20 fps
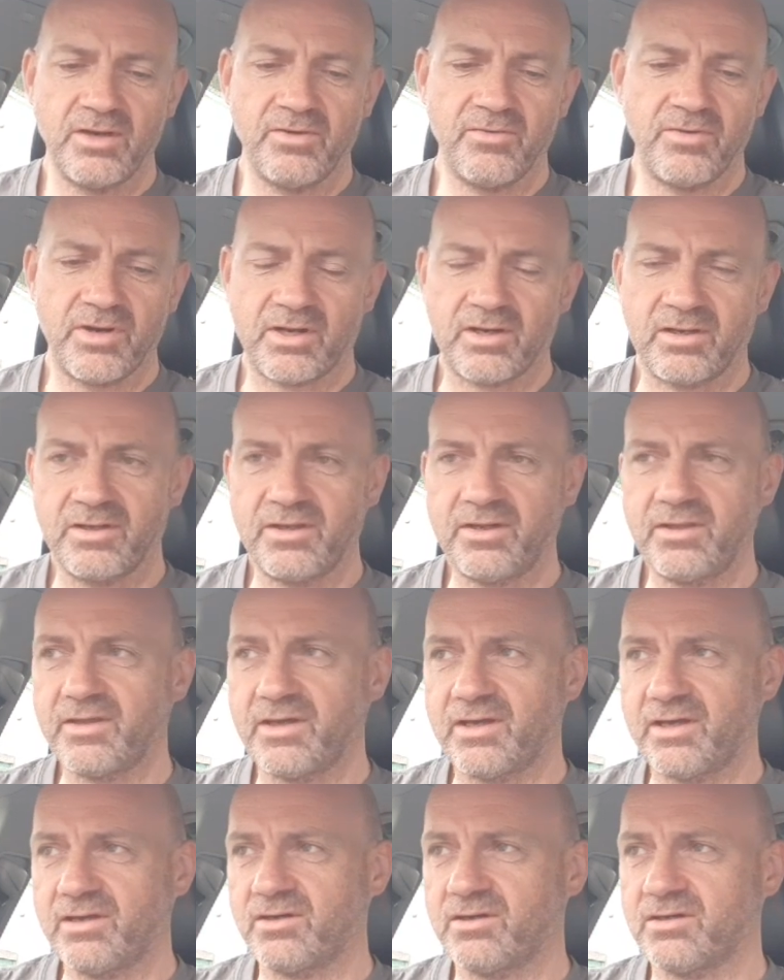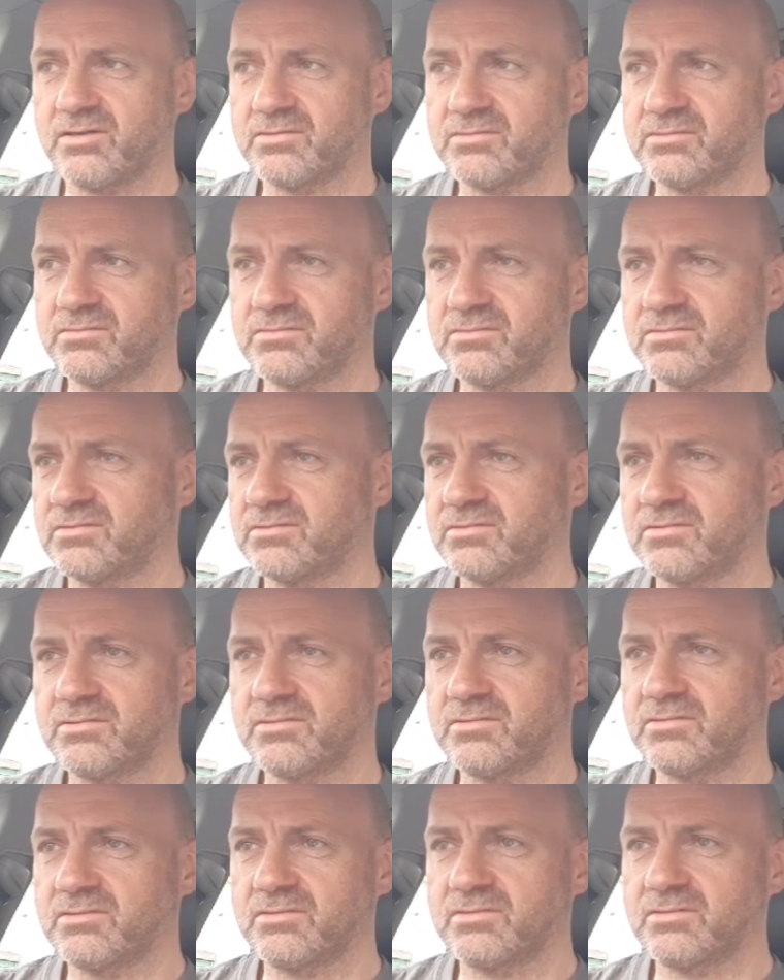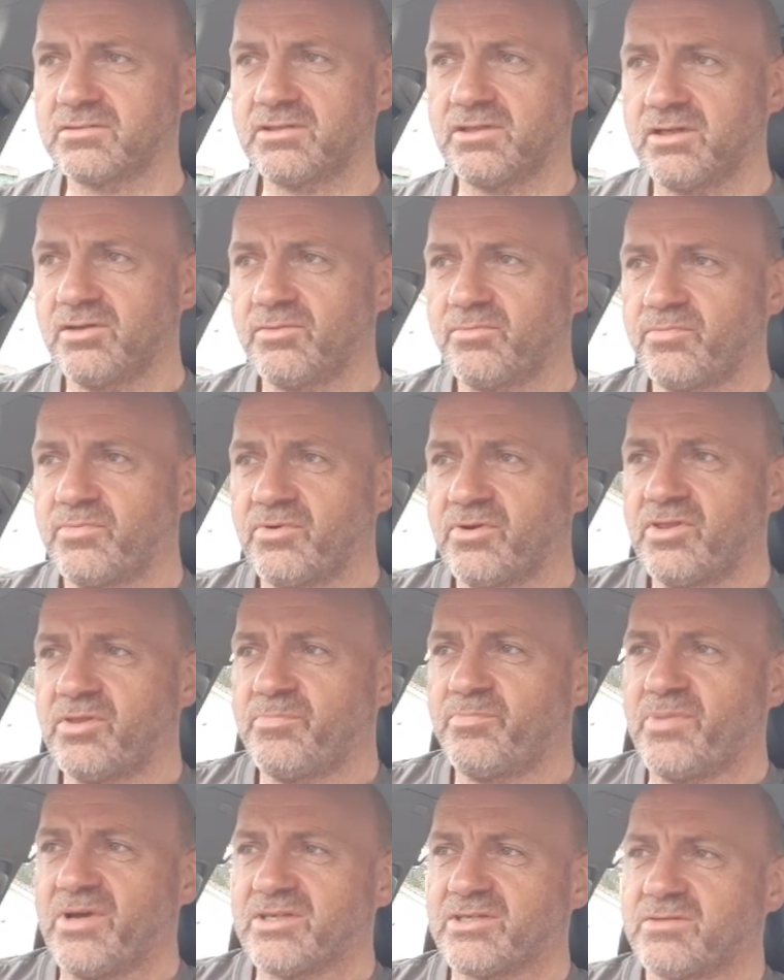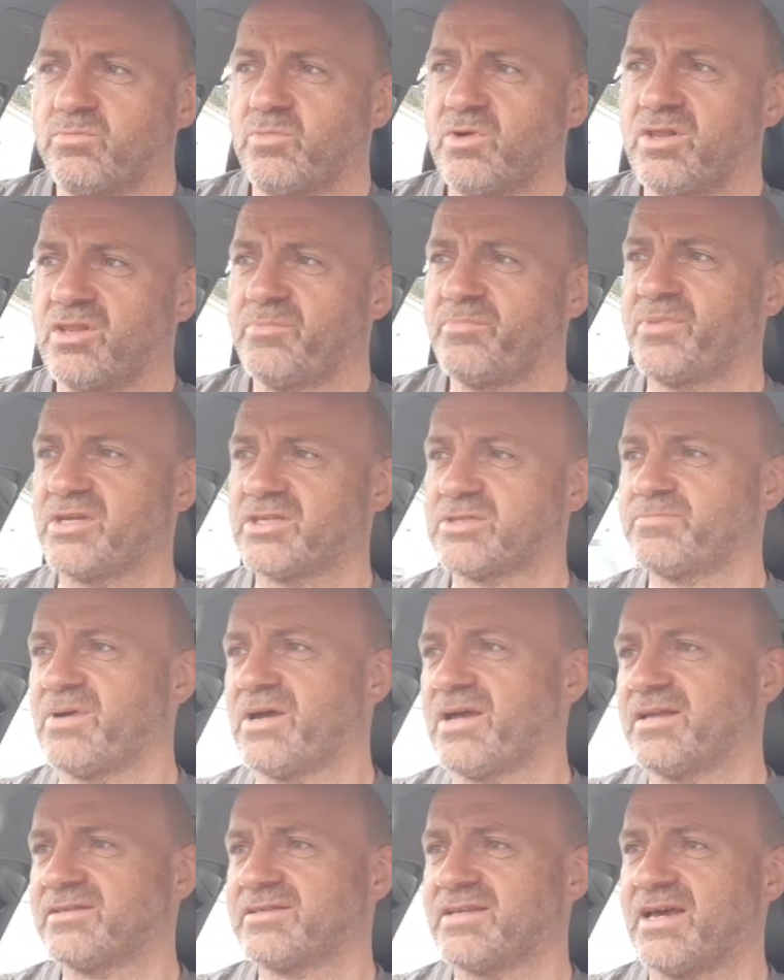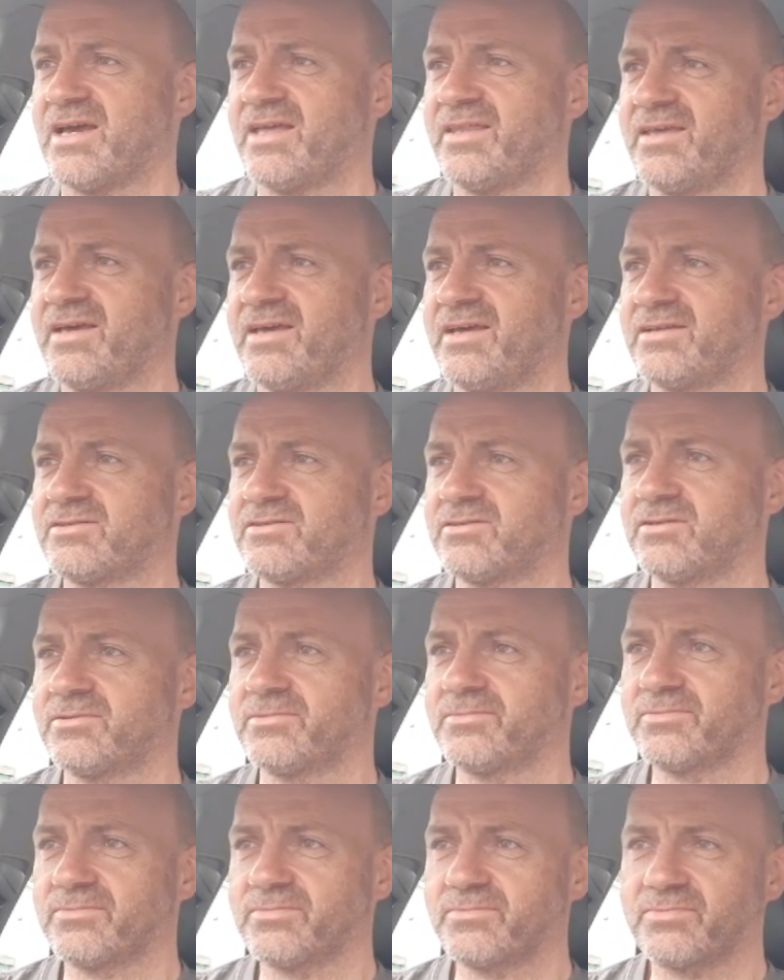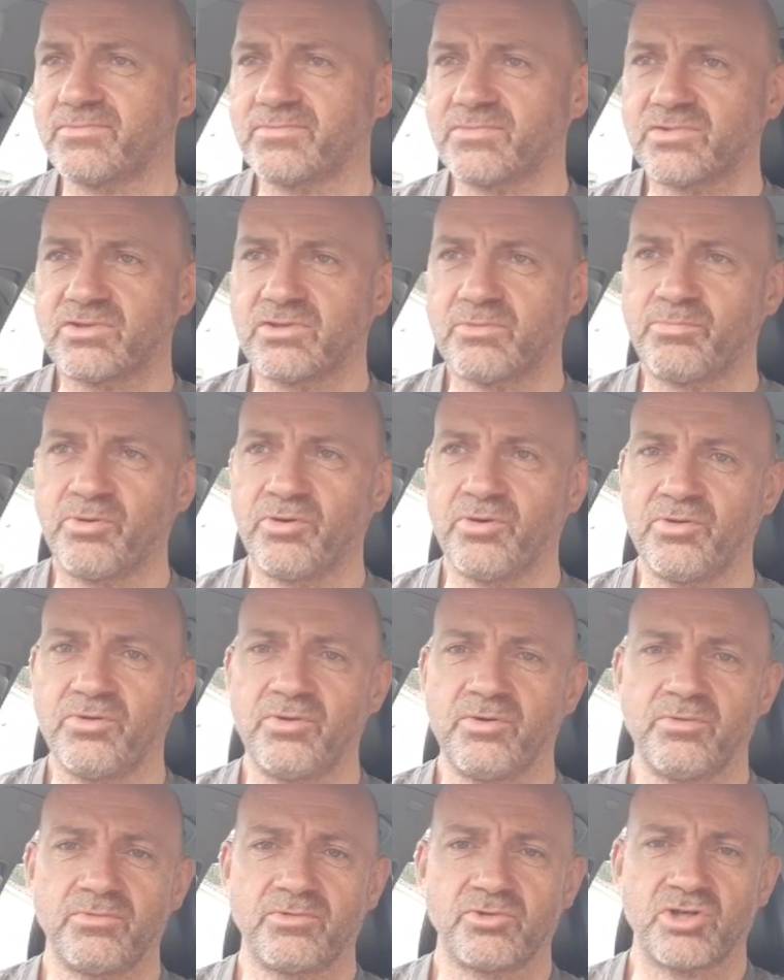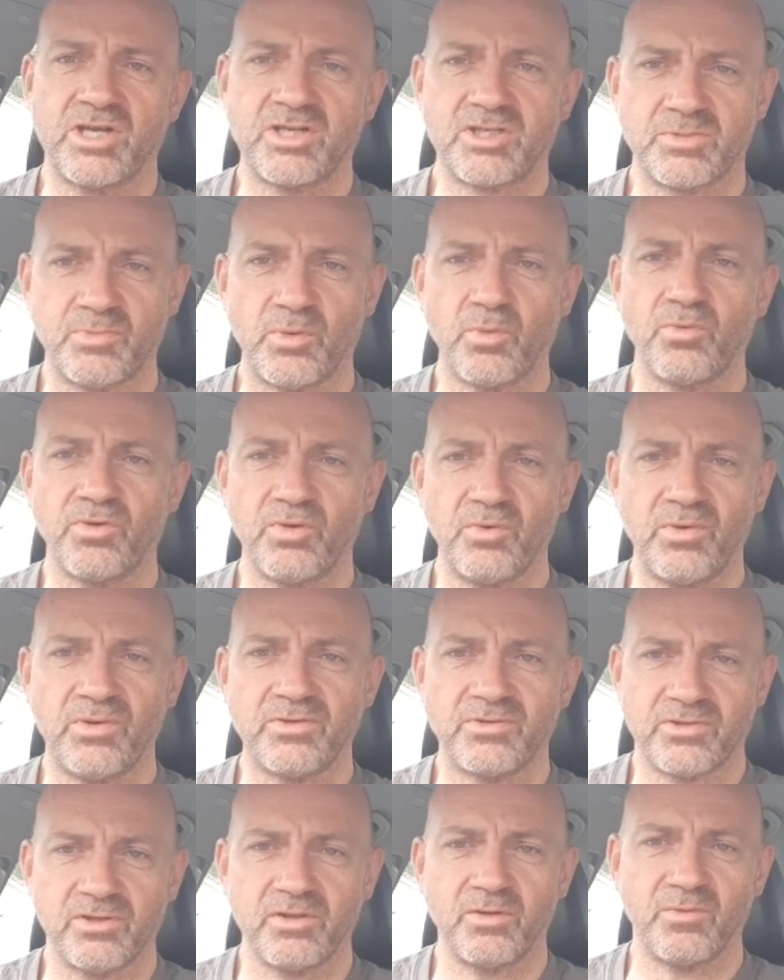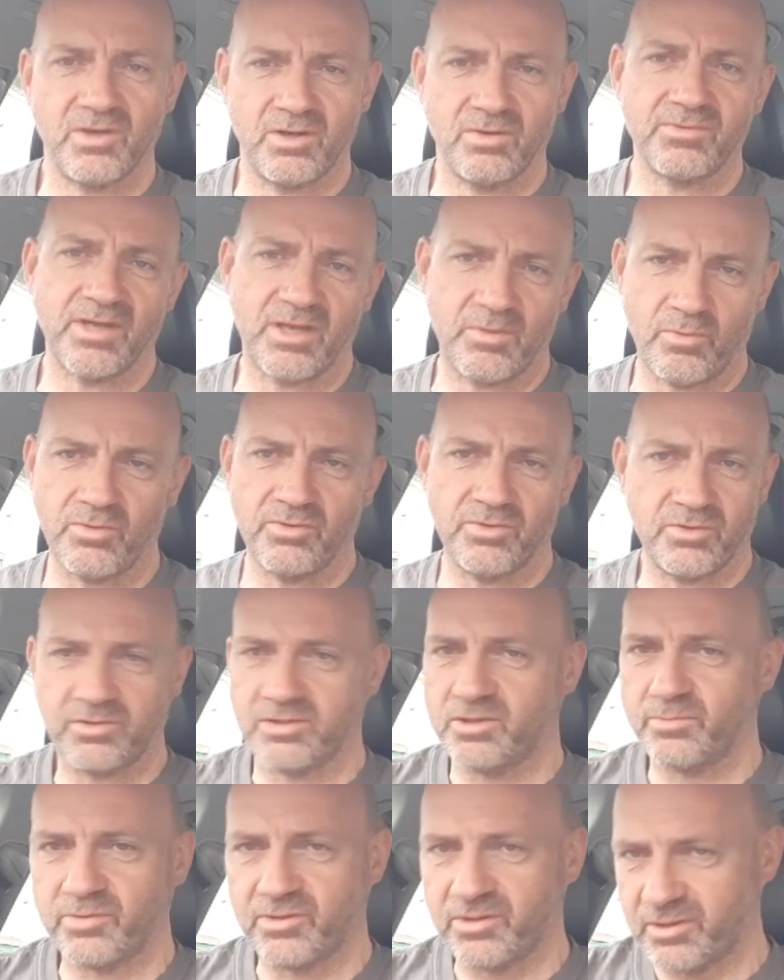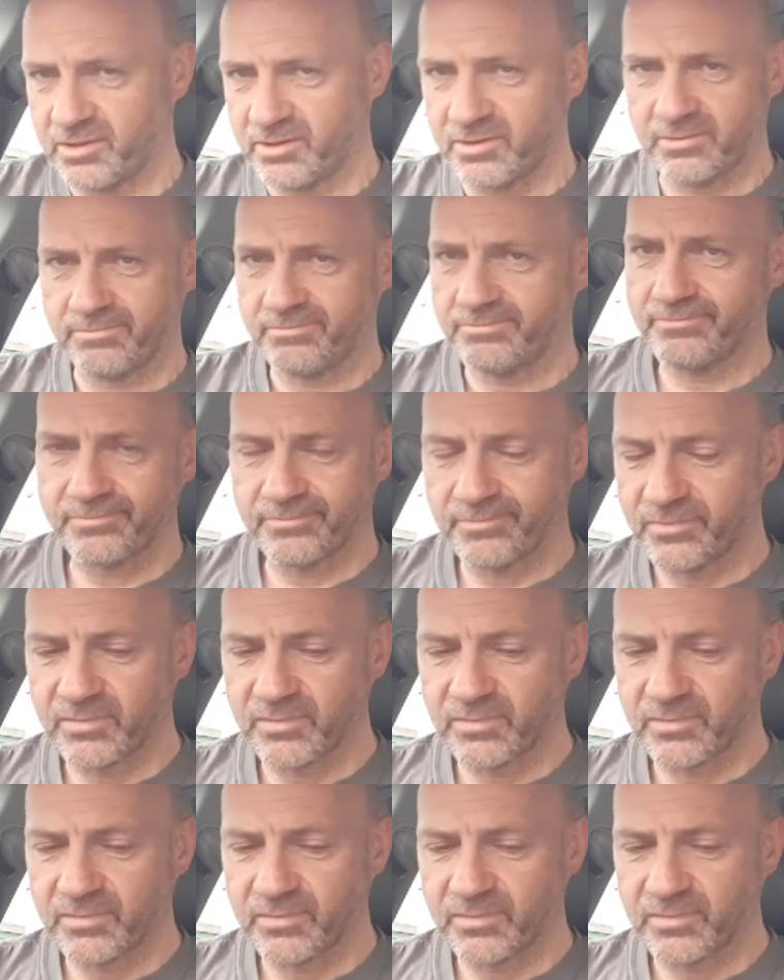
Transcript: Lyrically, they are, you know, probably the best, one of the best bands out there to put you, transport you into the world they want you to be.